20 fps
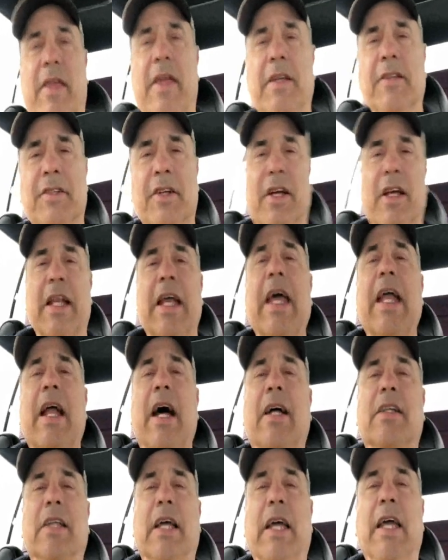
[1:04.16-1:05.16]
things are going to
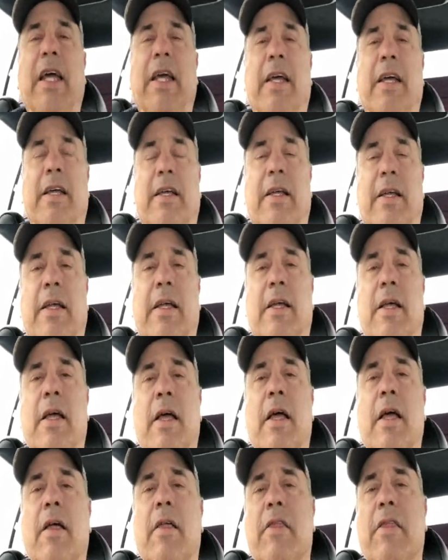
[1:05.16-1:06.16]
get ugly.
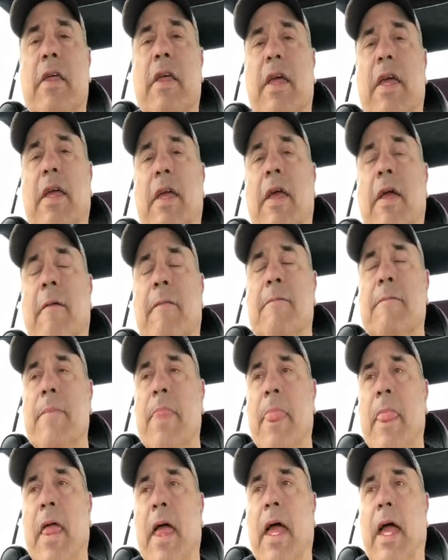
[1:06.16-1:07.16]

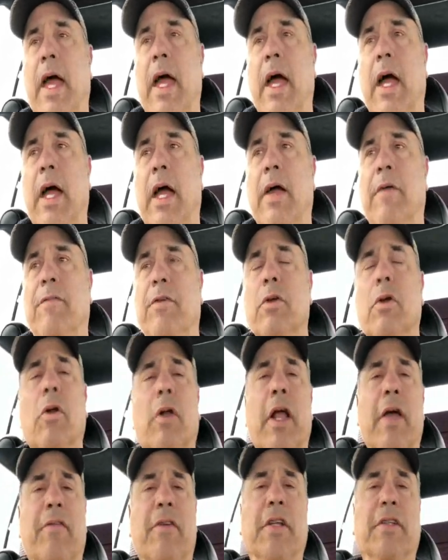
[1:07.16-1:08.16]
If you
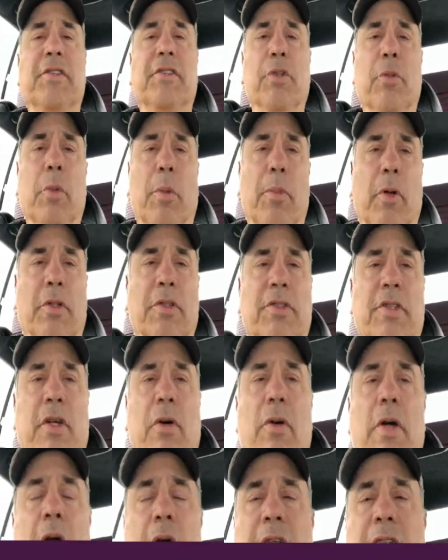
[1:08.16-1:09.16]
don't have
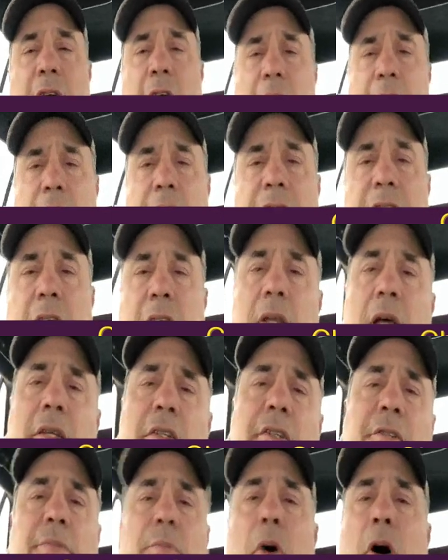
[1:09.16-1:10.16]
consumables, okay, so I
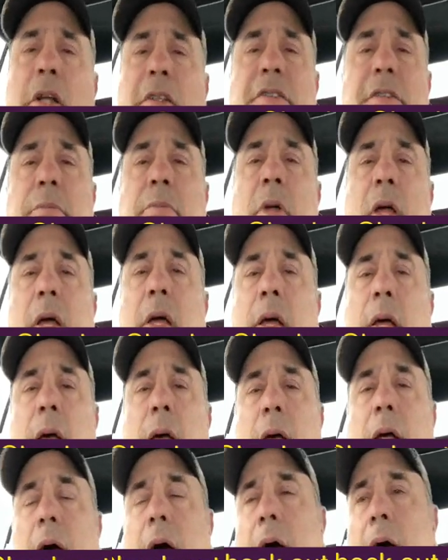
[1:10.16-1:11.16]
just bought some
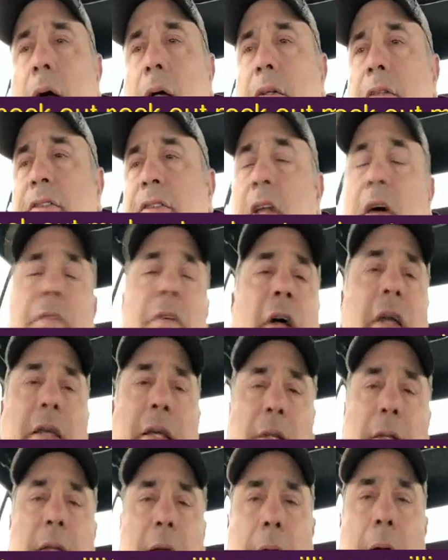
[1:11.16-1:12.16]
stuff
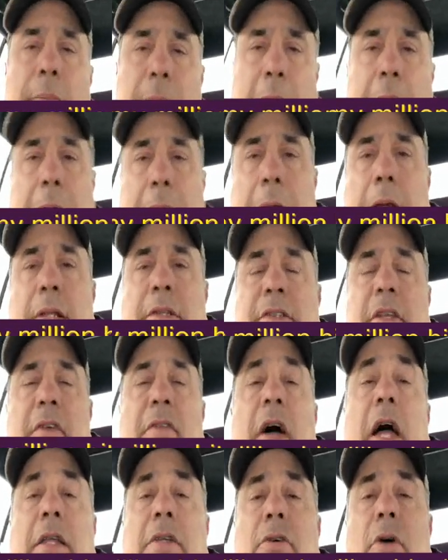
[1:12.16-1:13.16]
I'm eating and
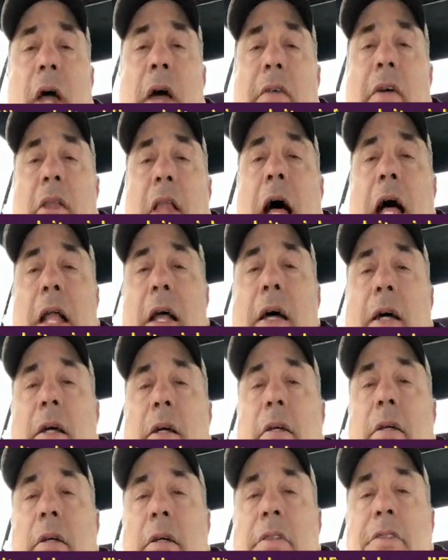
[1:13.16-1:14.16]
stuff. I do have a lot
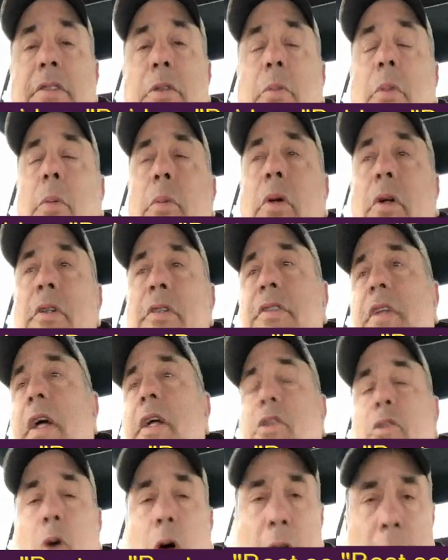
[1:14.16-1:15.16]
of consumables
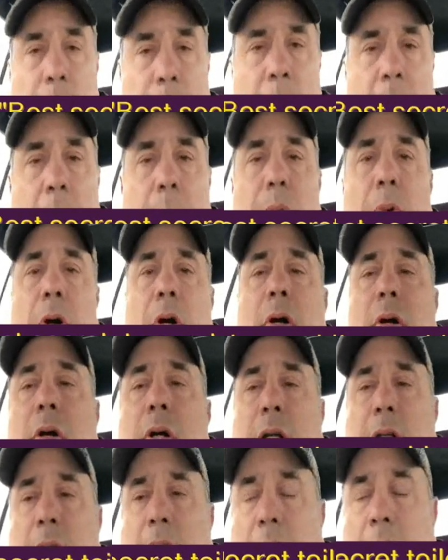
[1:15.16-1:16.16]
like toilet
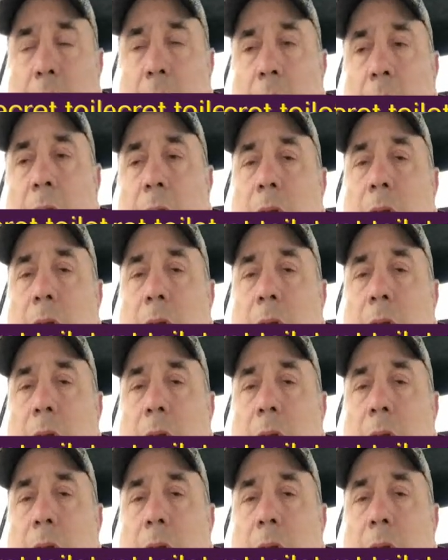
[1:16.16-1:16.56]
paper and